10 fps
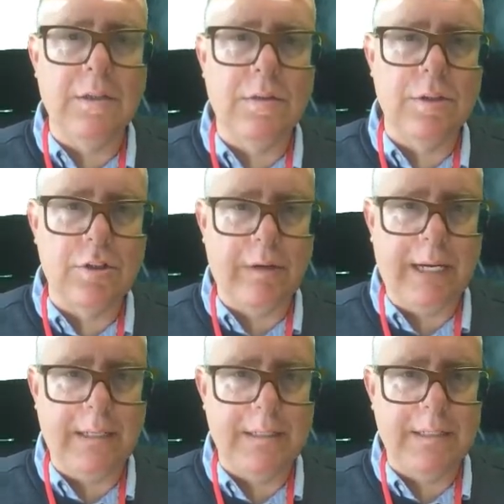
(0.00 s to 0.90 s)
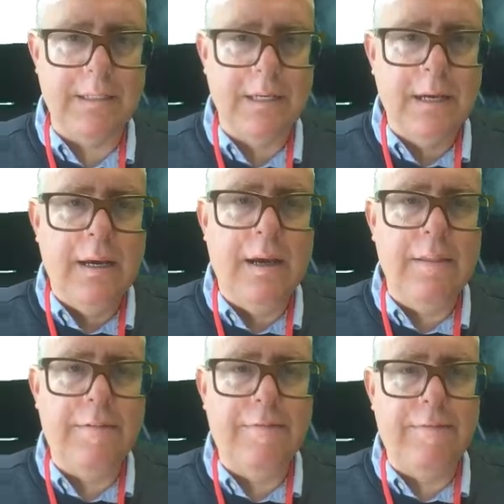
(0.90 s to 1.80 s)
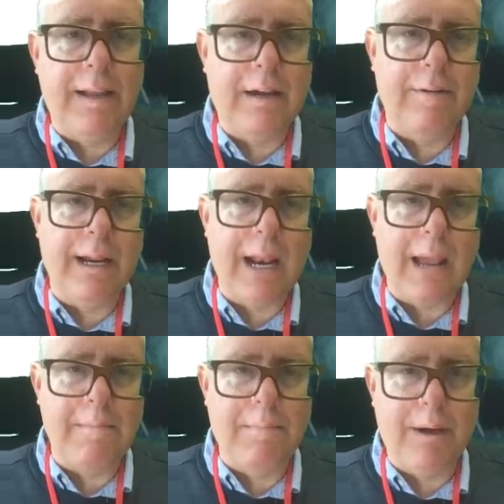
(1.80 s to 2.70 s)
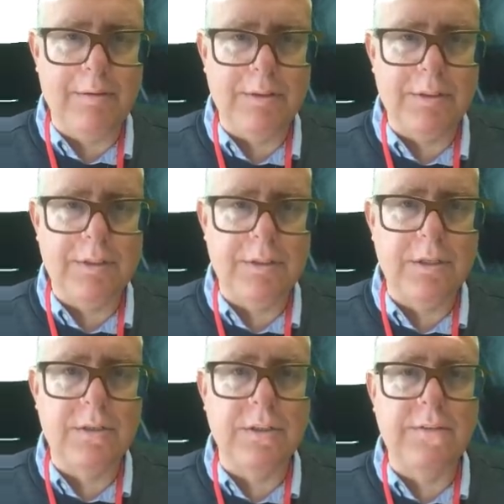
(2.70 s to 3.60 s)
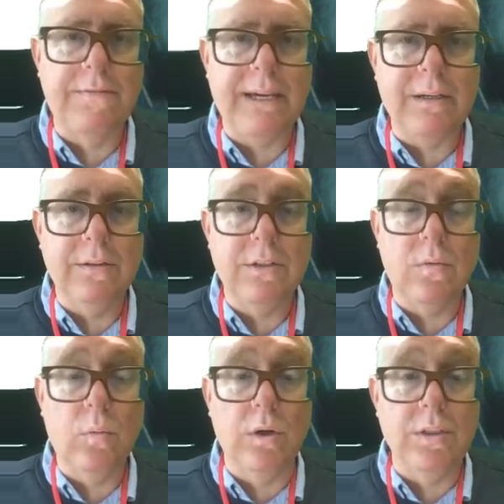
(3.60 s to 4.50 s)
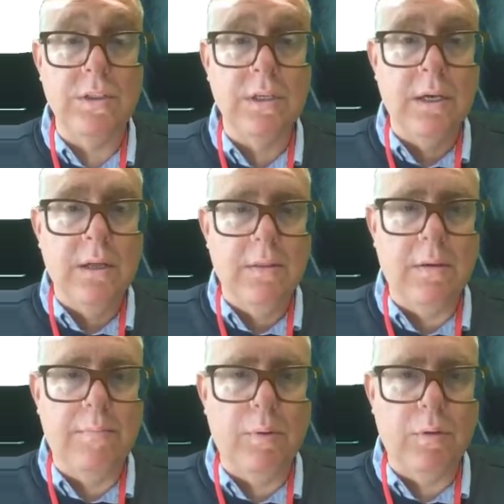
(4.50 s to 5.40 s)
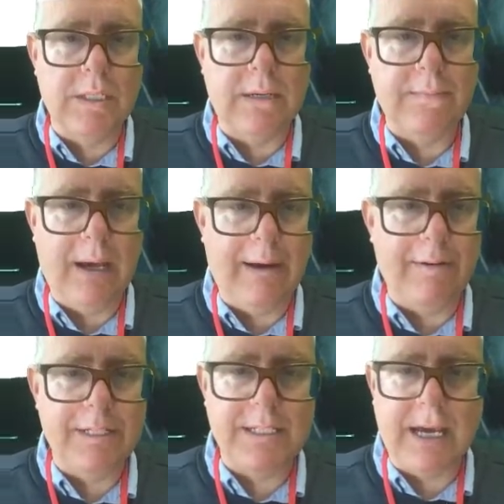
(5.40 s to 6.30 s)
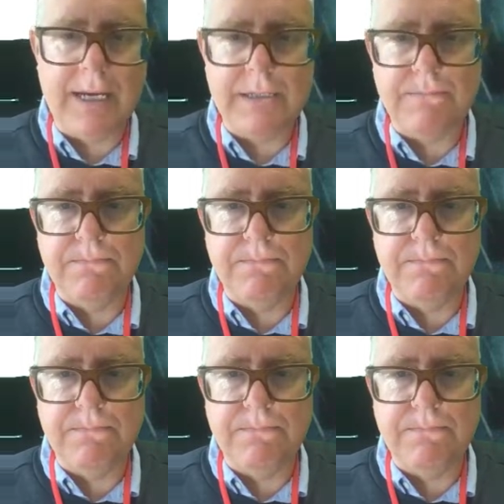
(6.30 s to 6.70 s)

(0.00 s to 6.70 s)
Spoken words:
on the streets and the flickering lampposts to the fields and woods that border our estate.